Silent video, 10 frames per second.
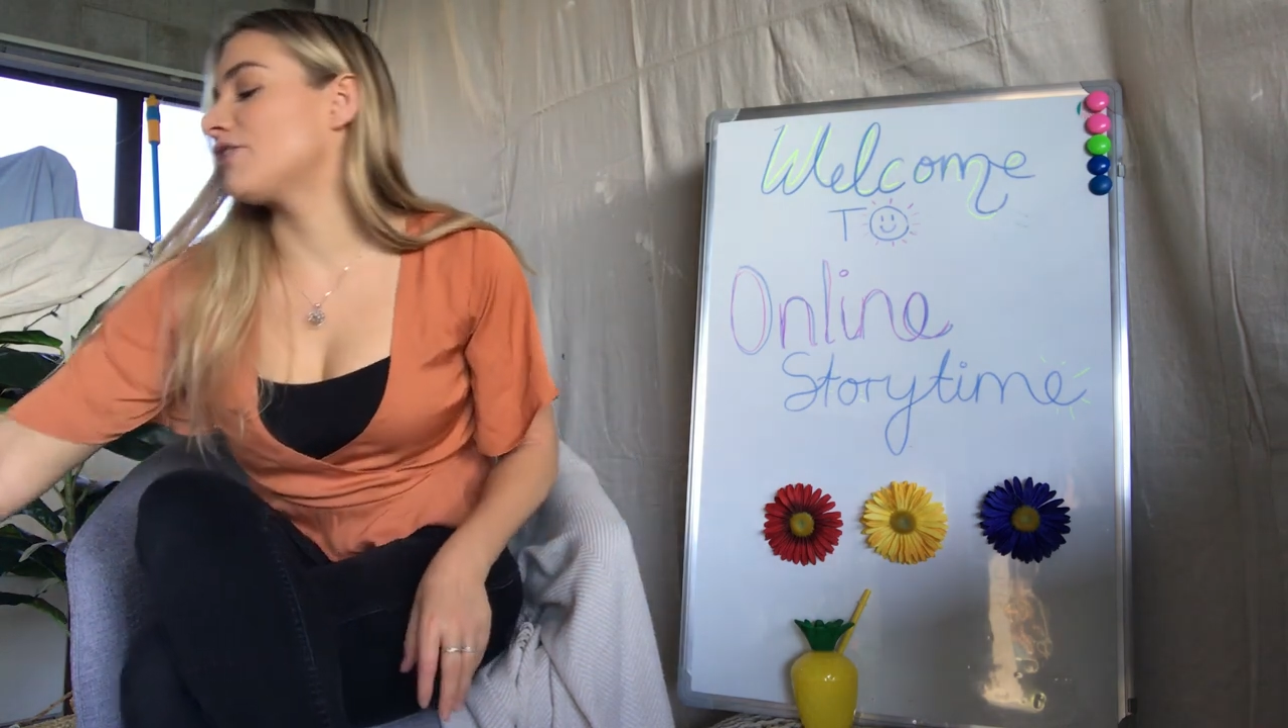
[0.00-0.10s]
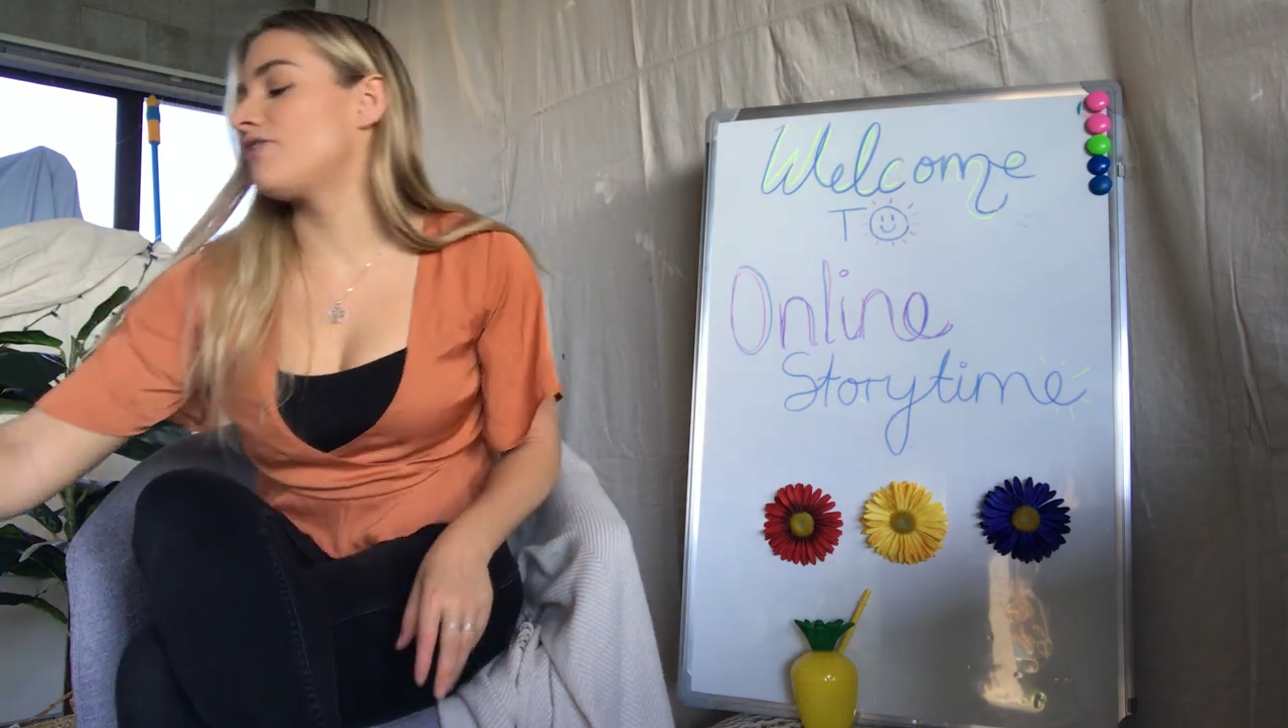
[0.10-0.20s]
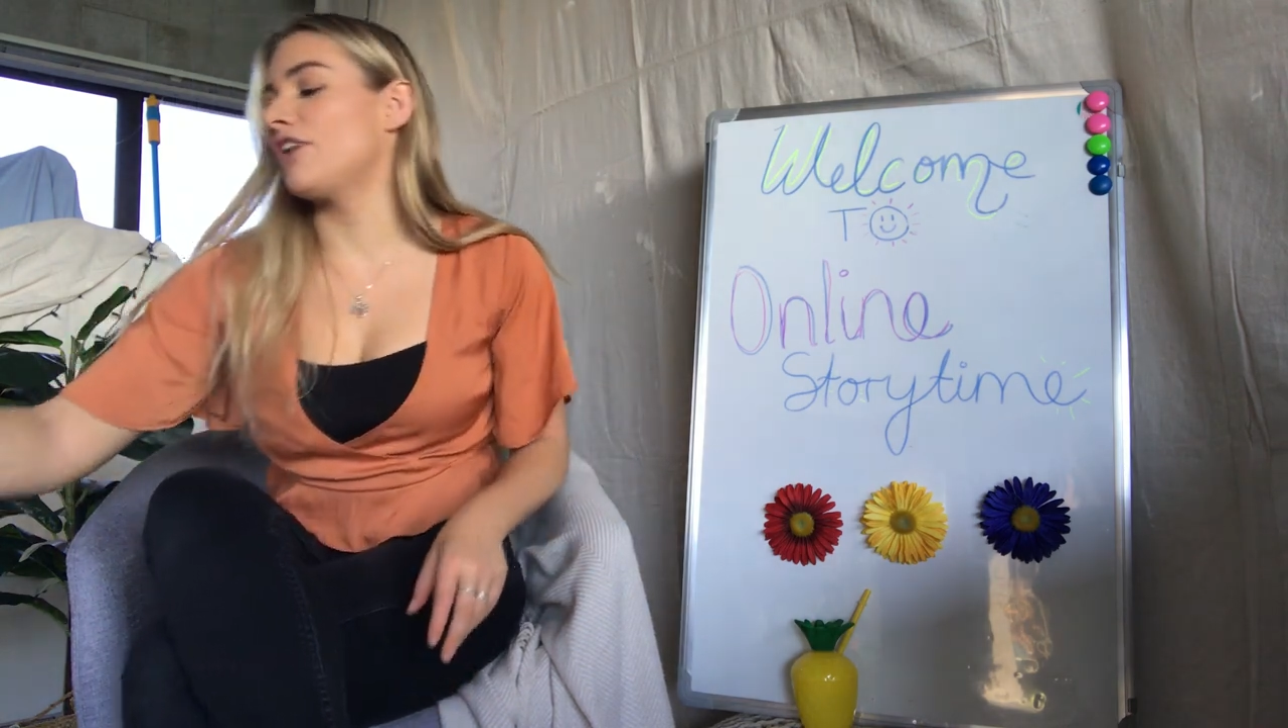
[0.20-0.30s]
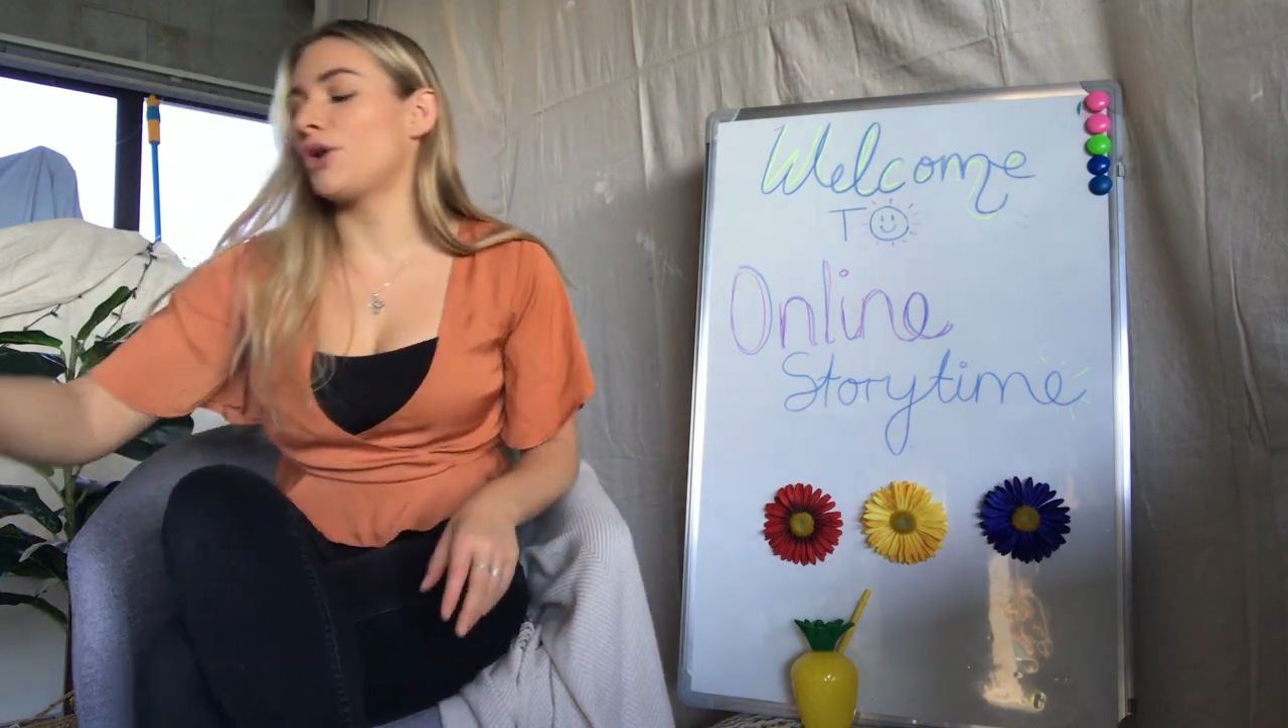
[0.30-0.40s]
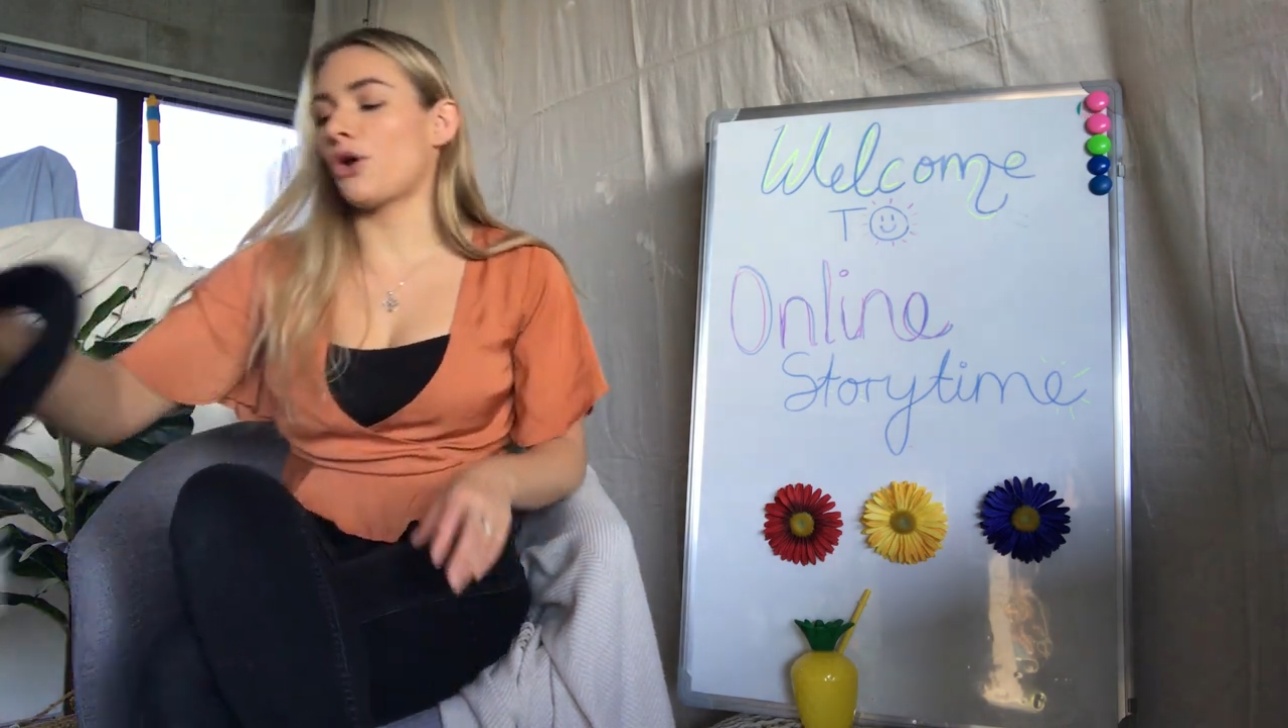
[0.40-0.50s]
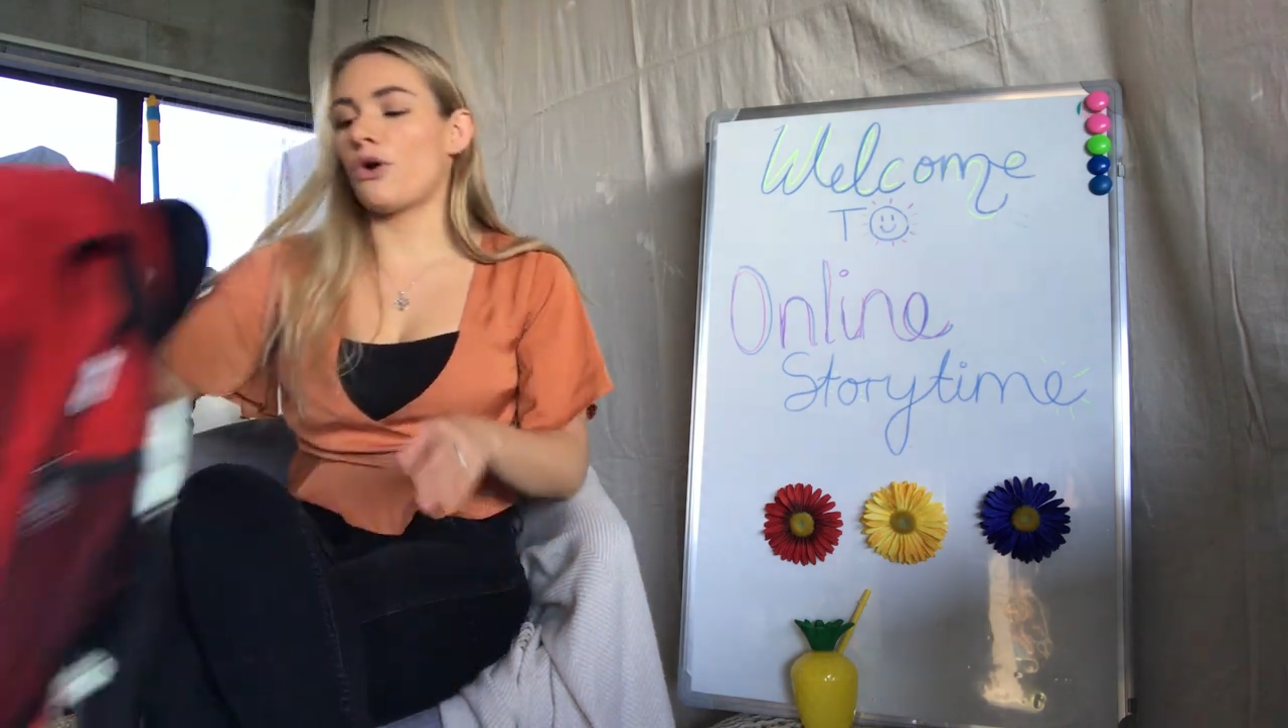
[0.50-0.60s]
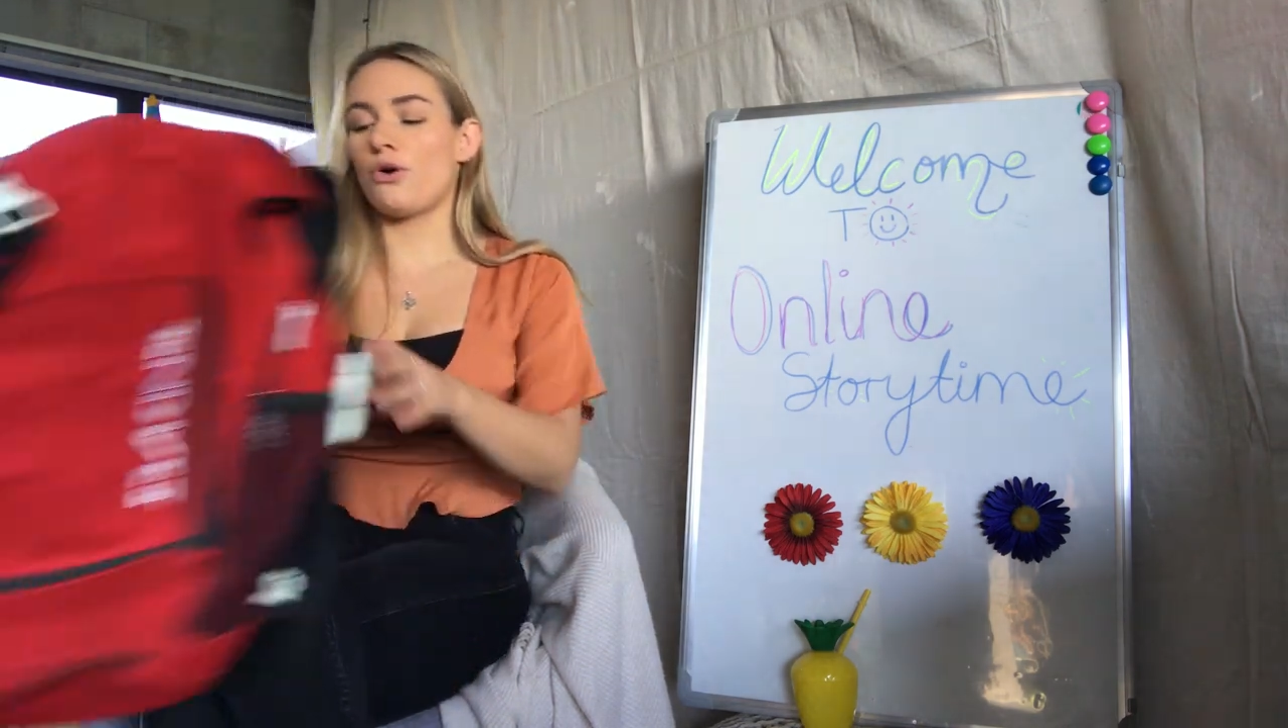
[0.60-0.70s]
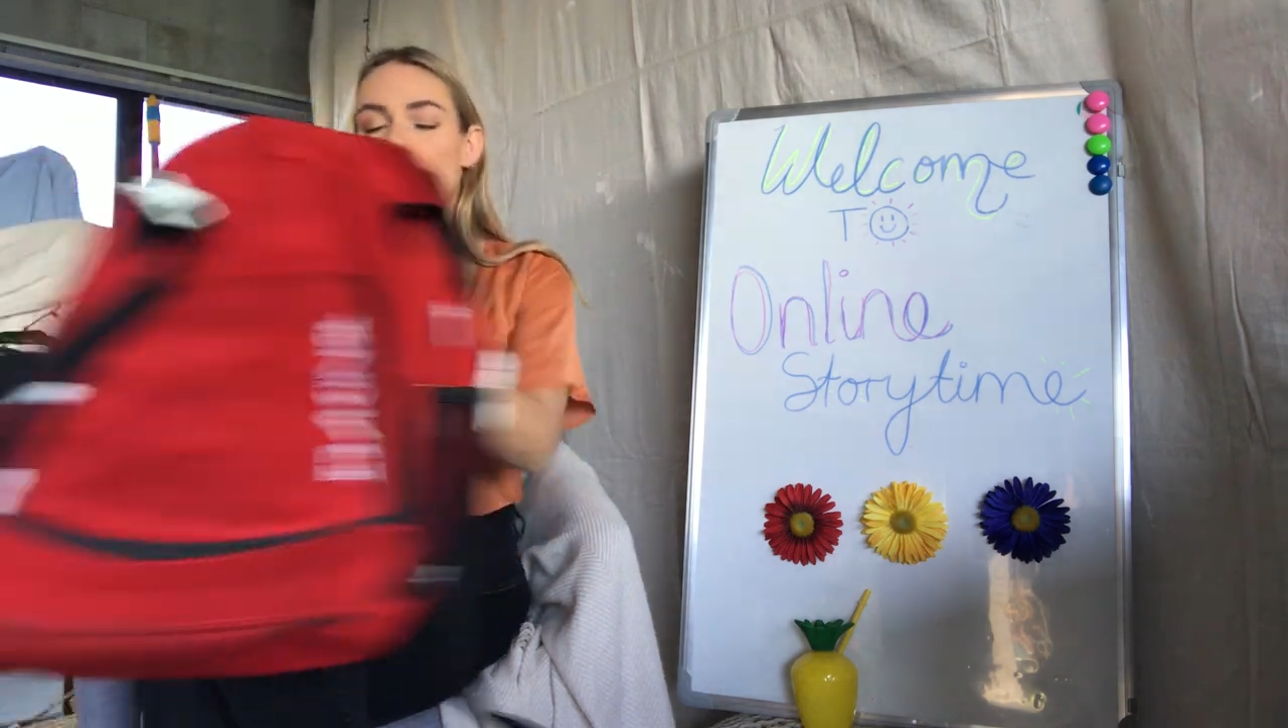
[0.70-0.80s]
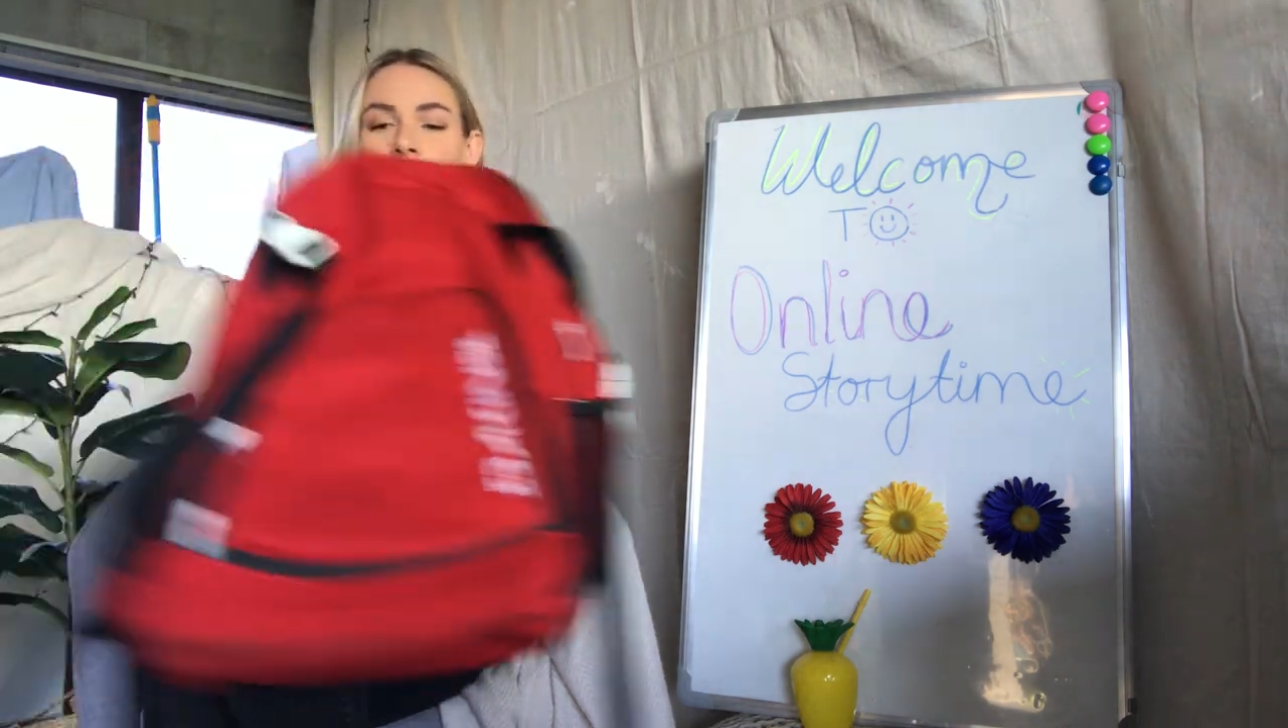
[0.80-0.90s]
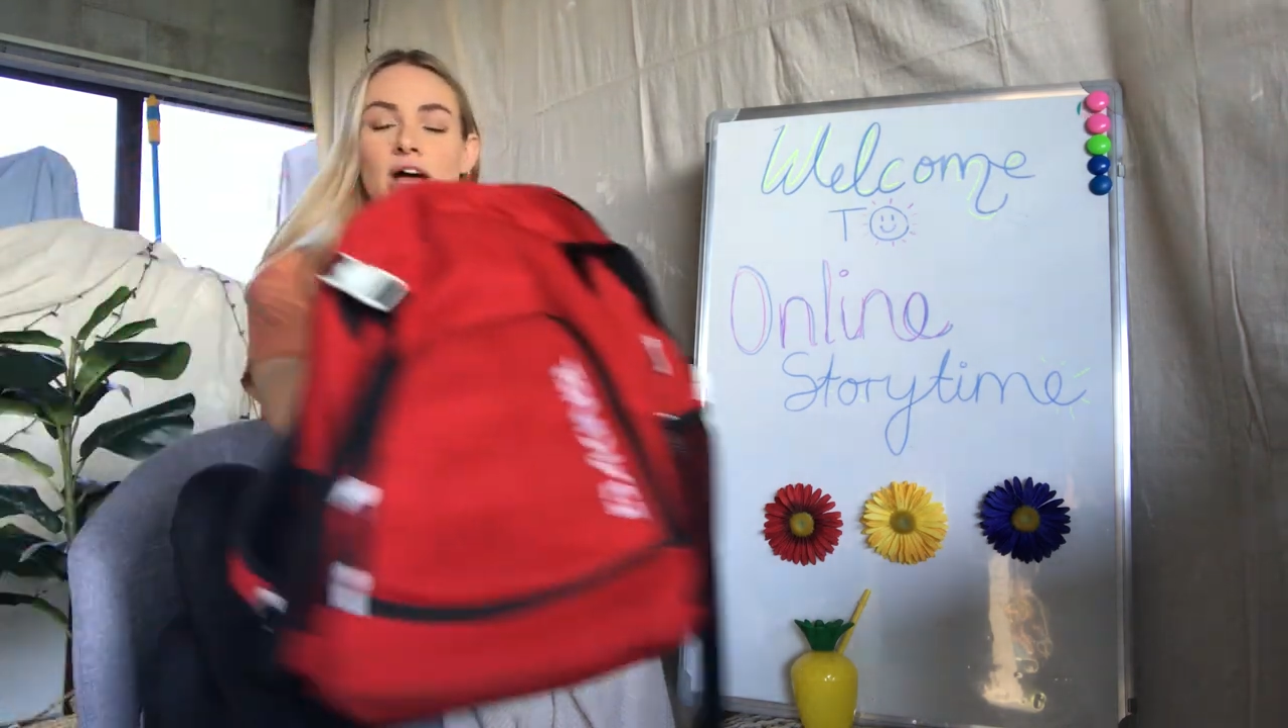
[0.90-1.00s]

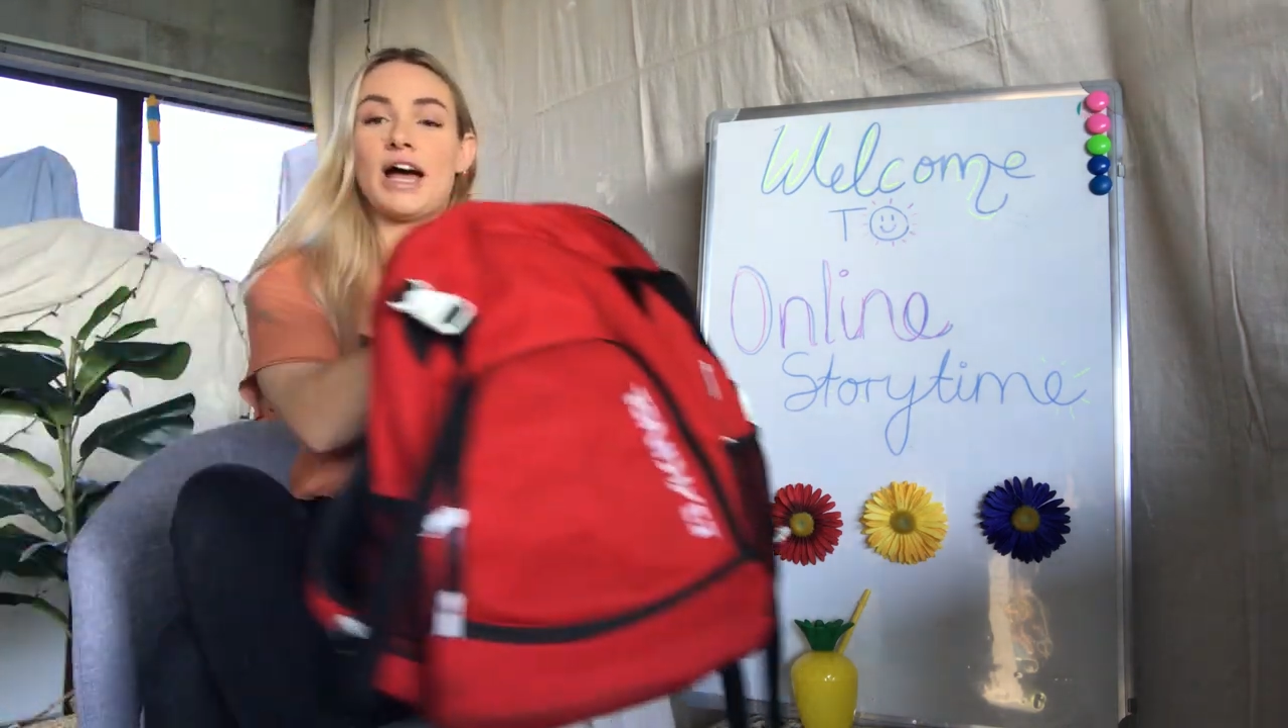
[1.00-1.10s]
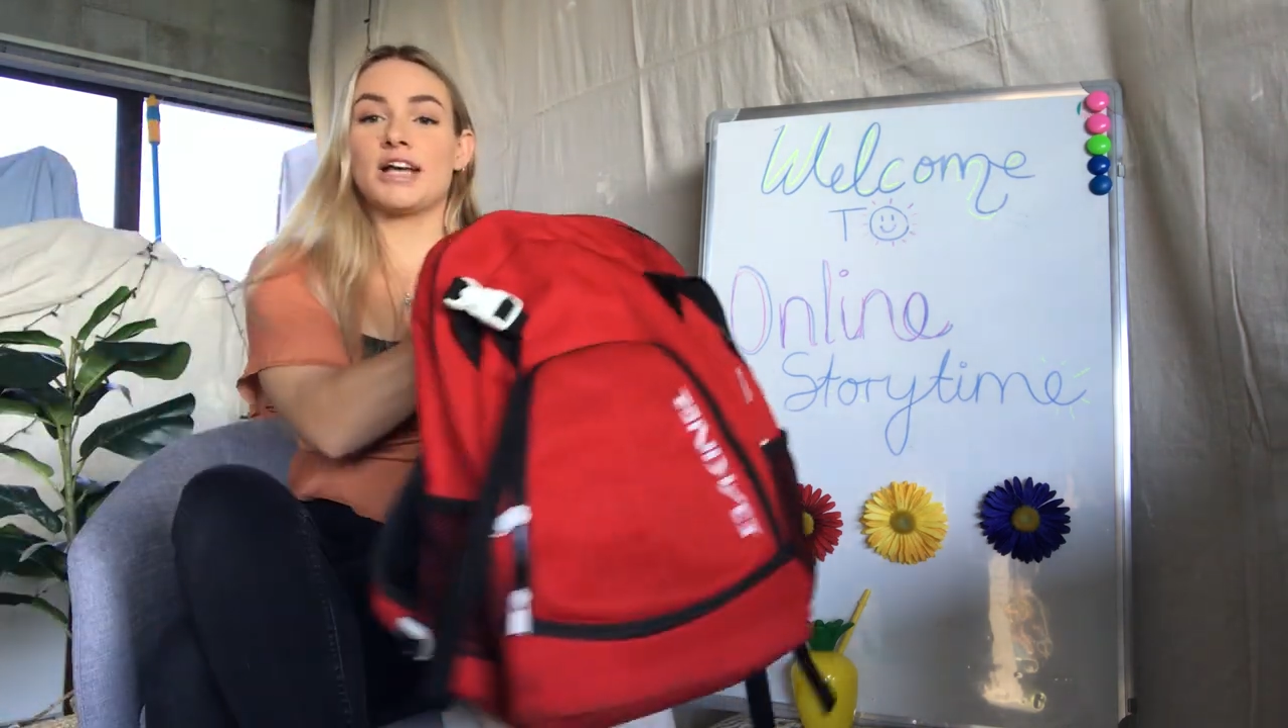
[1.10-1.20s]
Ferro